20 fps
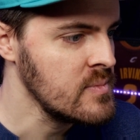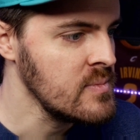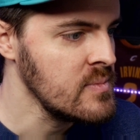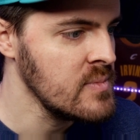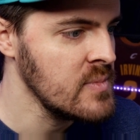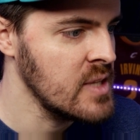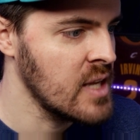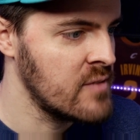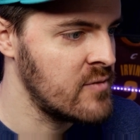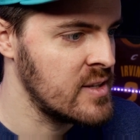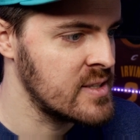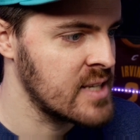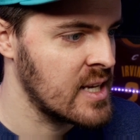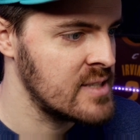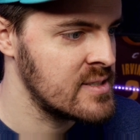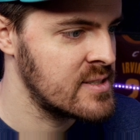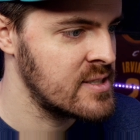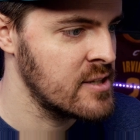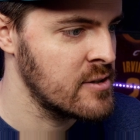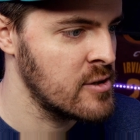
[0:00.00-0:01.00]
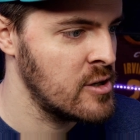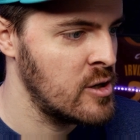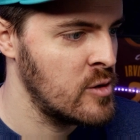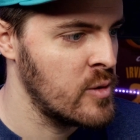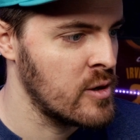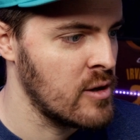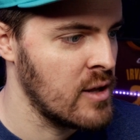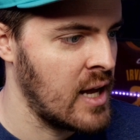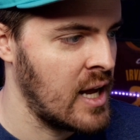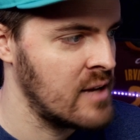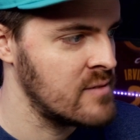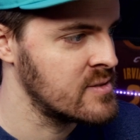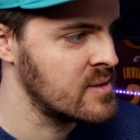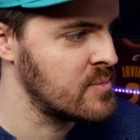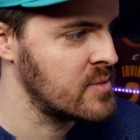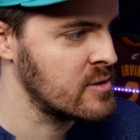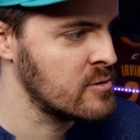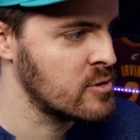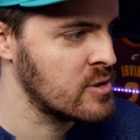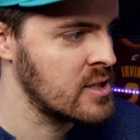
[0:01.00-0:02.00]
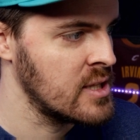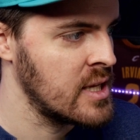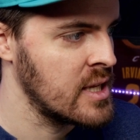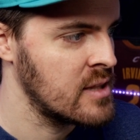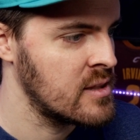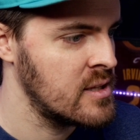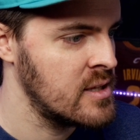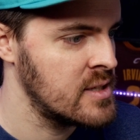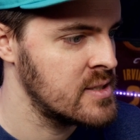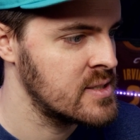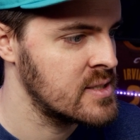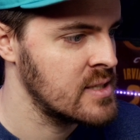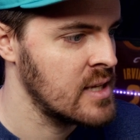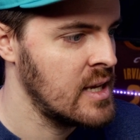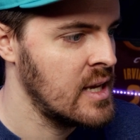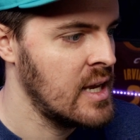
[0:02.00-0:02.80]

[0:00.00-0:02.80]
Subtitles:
If he's got 0, it'll have something looking like this.